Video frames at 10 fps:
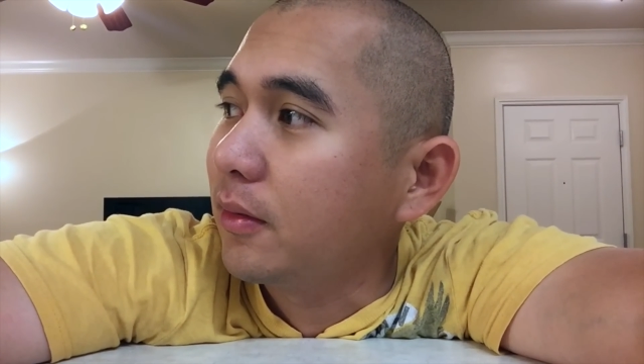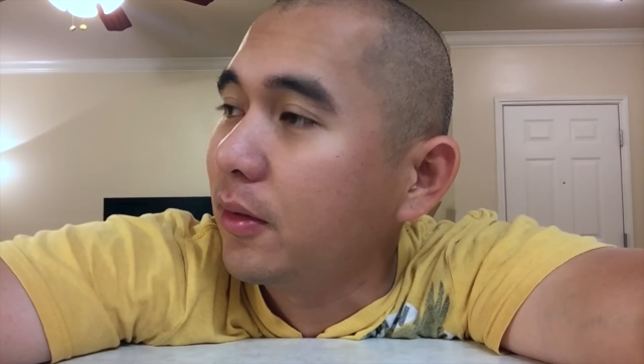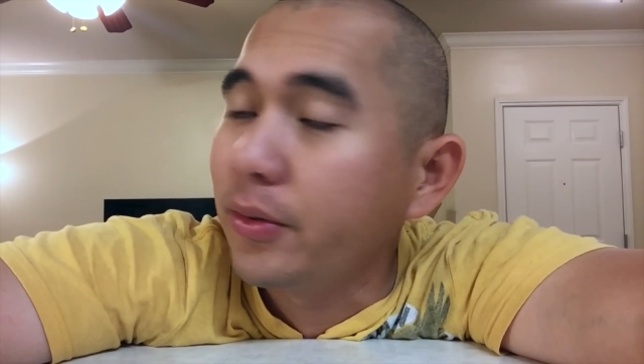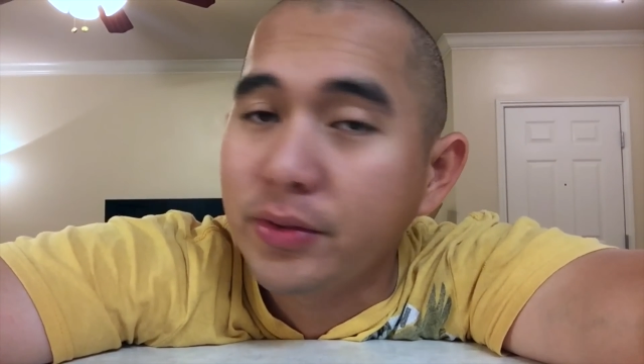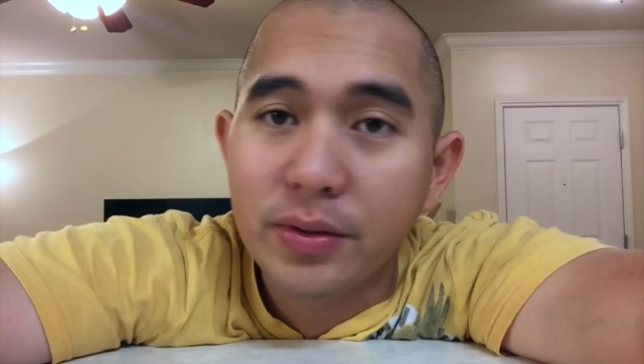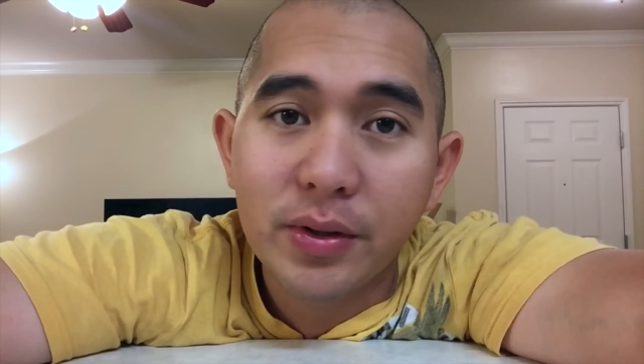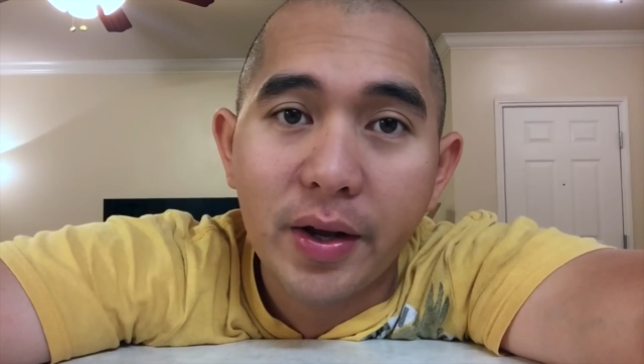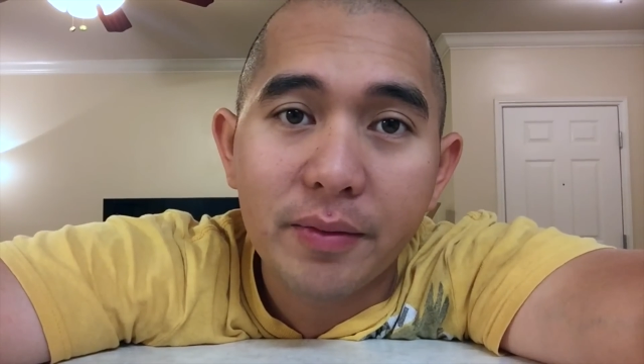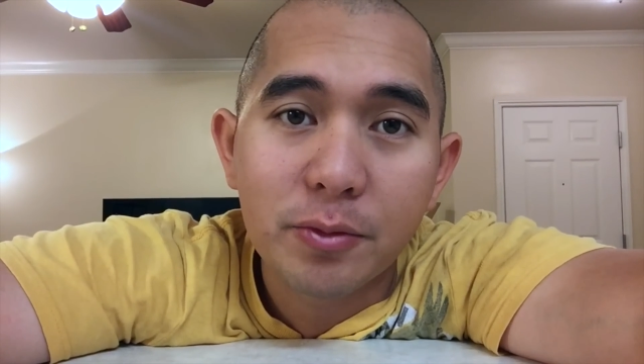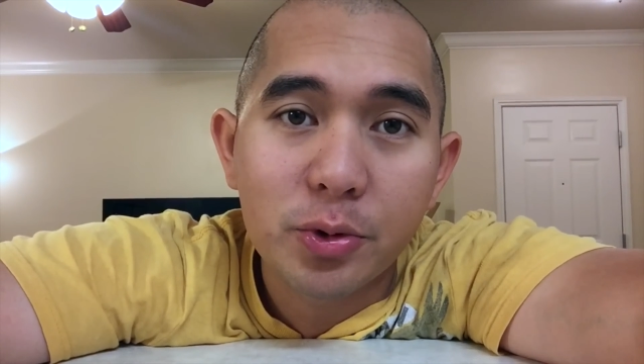Oh, so
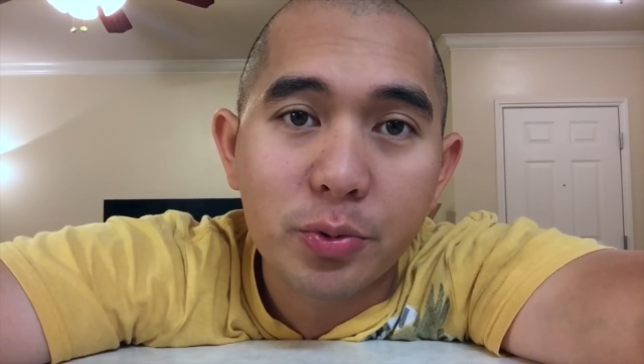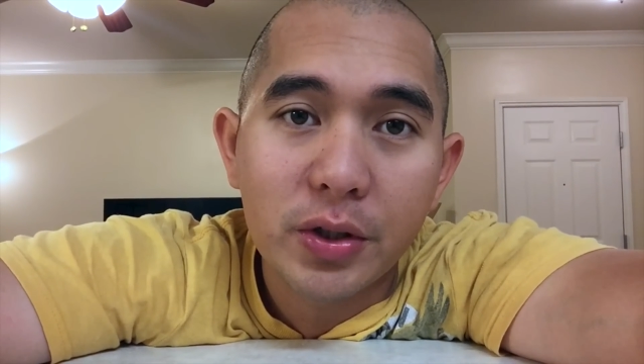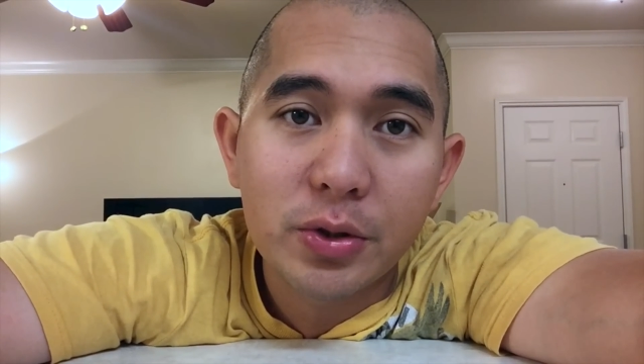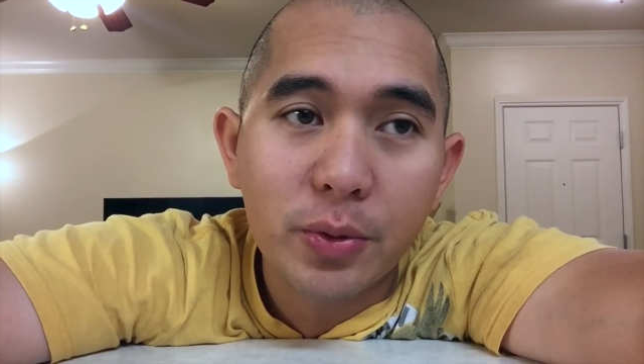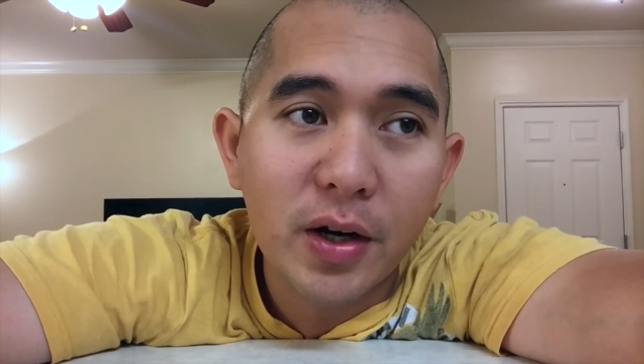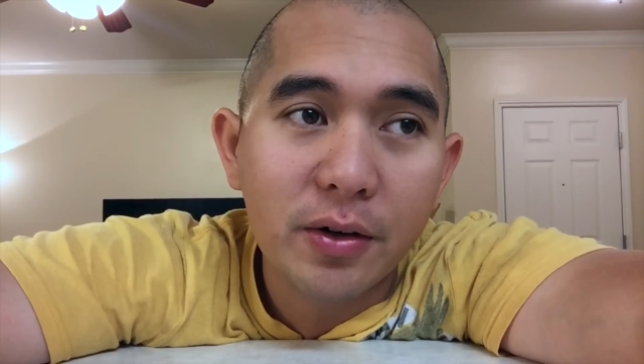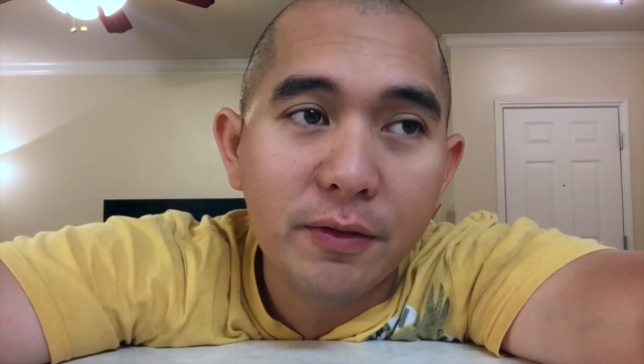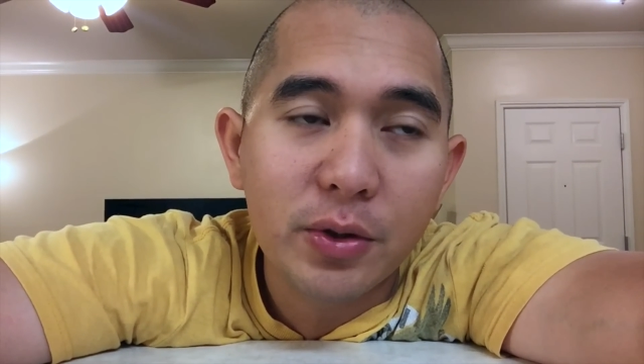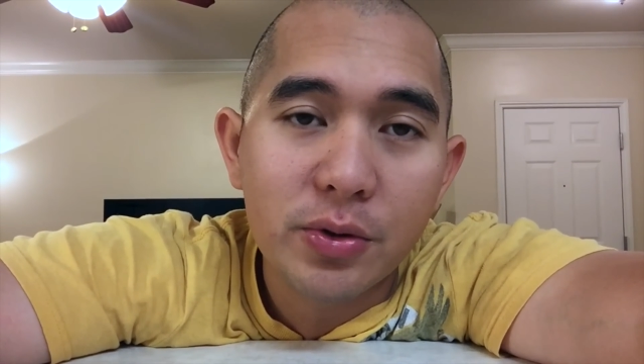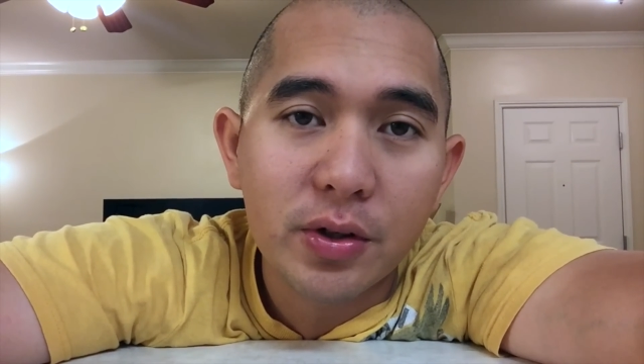yeah, it's weird. So we're not
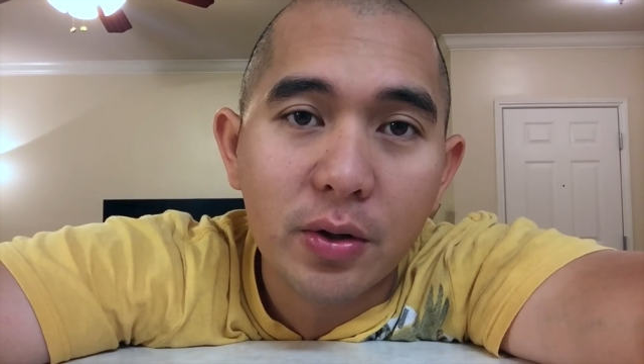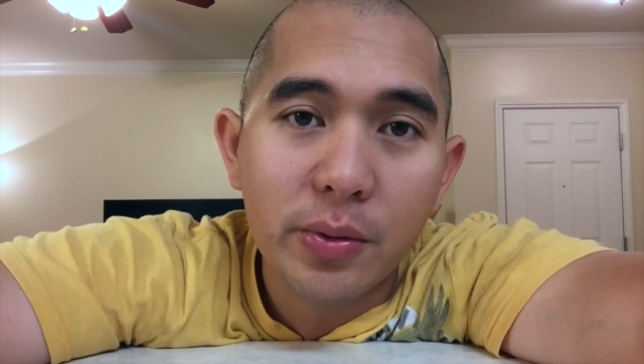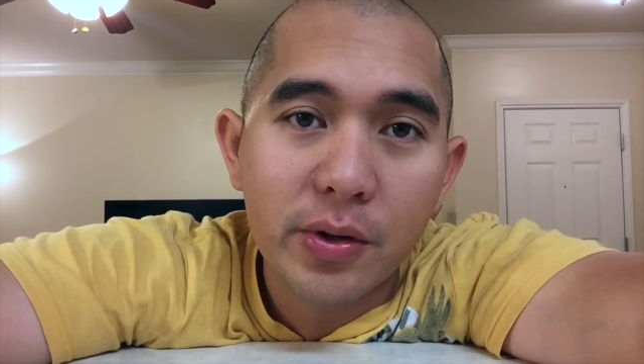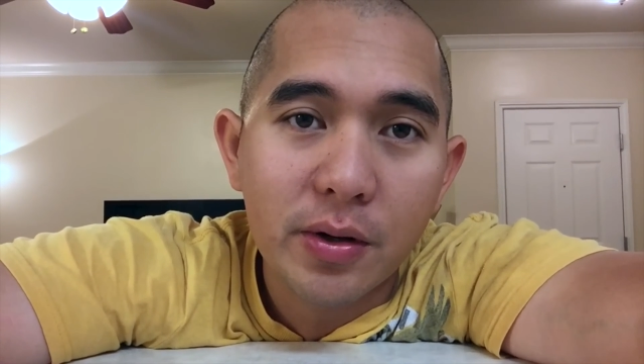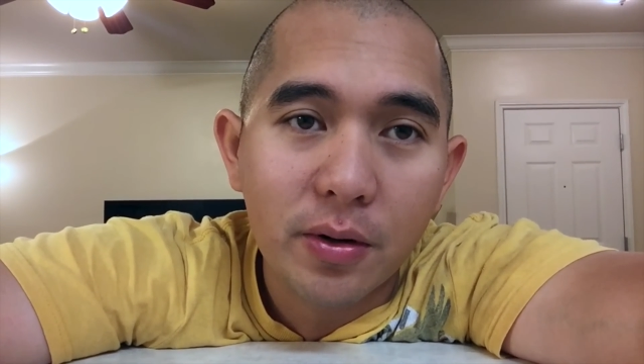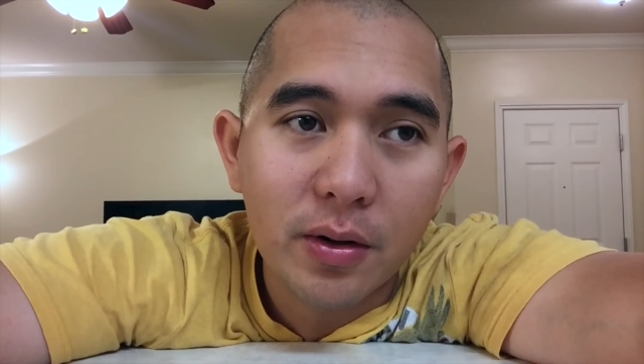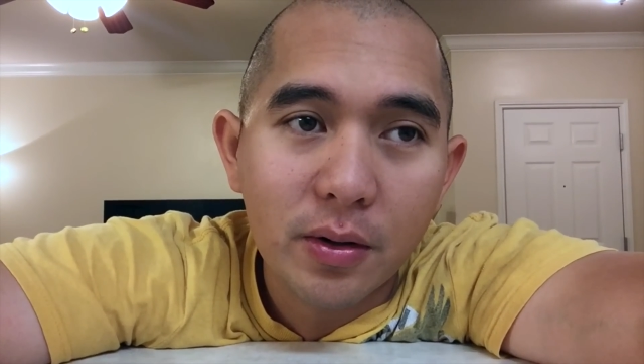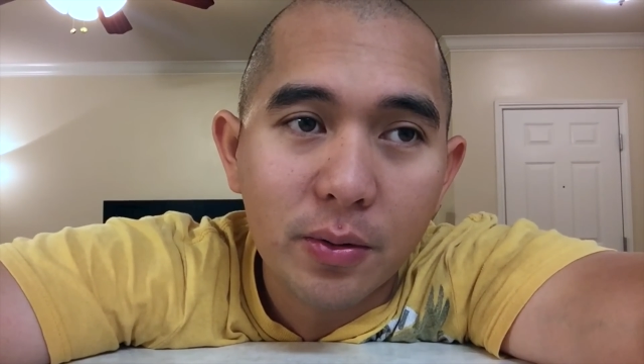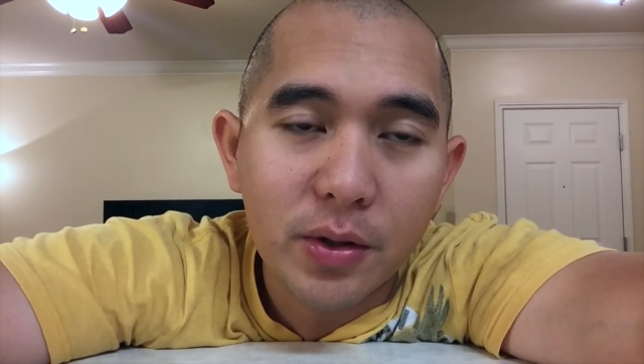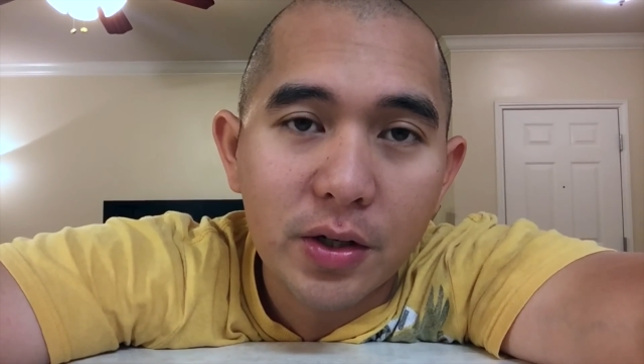even using our,
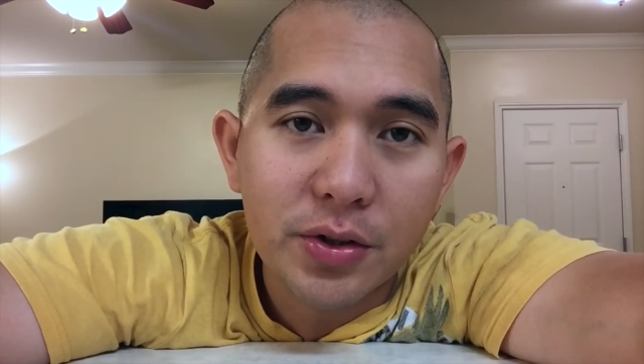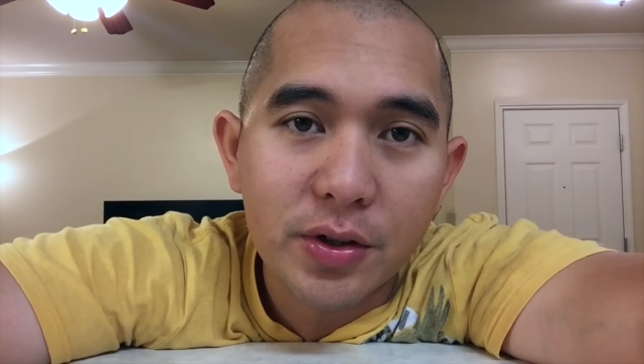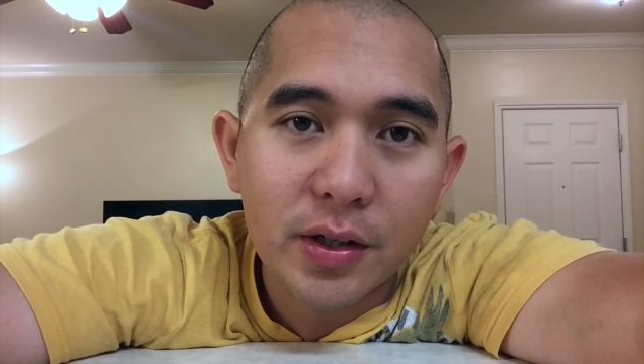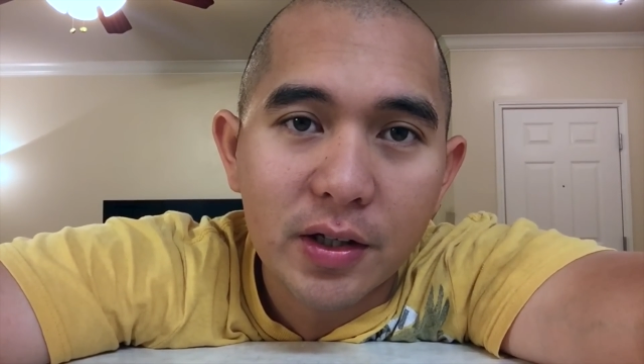our own internet.